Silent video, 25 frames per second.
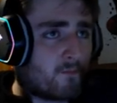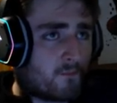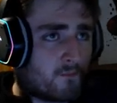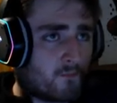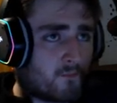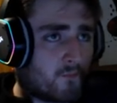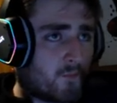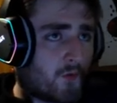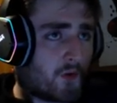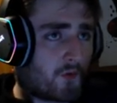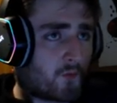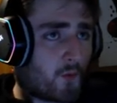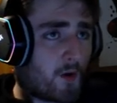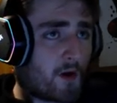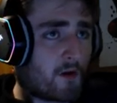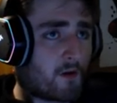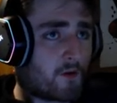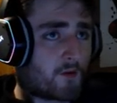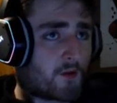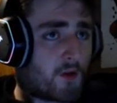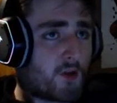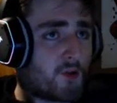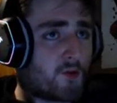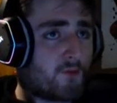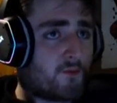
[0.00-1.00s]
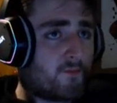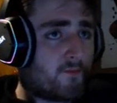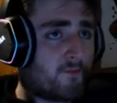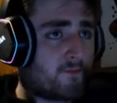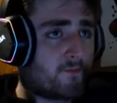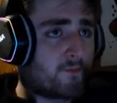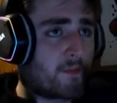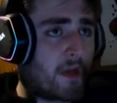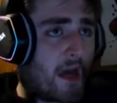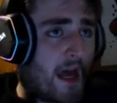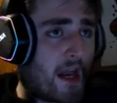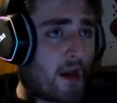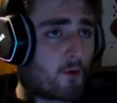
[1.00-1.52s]
That's weird though.
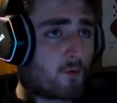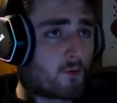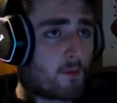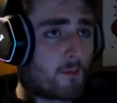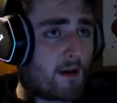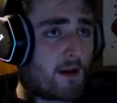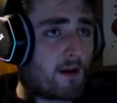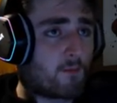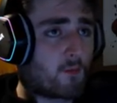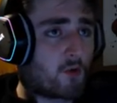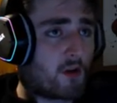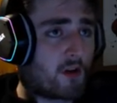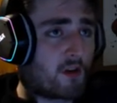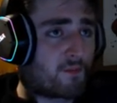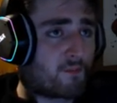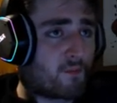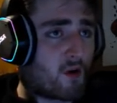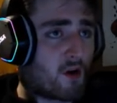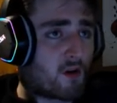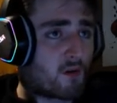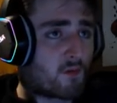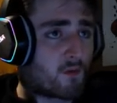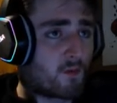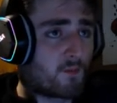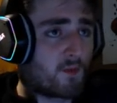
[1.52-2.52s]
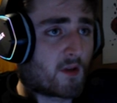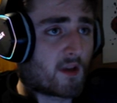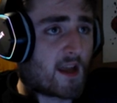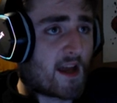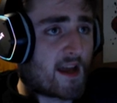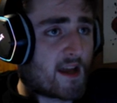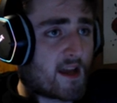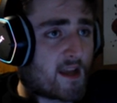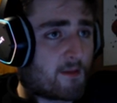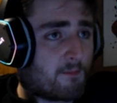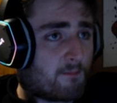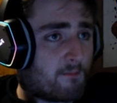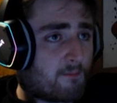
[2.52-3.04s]
I don't remember this part from the
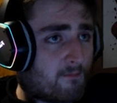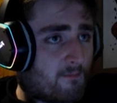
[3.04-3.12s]
game.